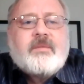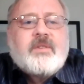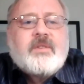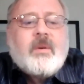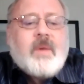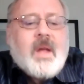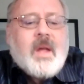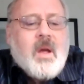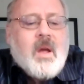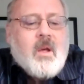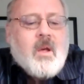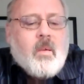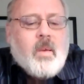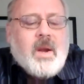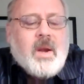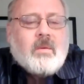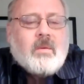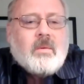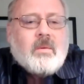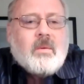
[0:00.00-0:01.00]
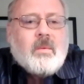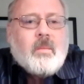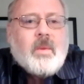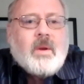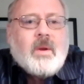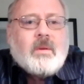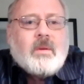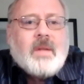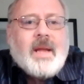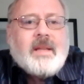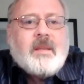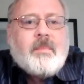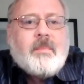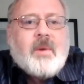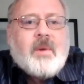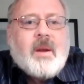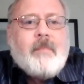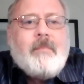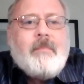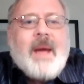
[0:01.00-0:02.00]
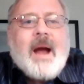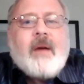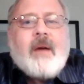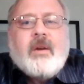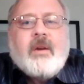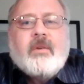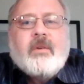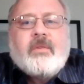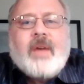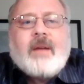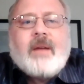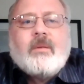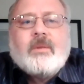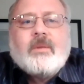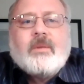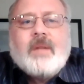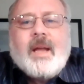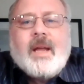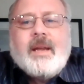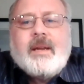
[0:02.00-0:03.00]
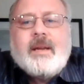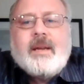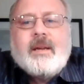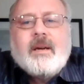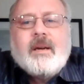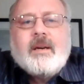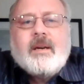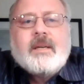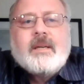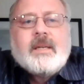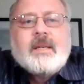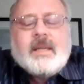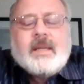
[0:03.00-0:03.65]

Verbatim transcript: So we don't we don't like to put up barriers. I don't like uh,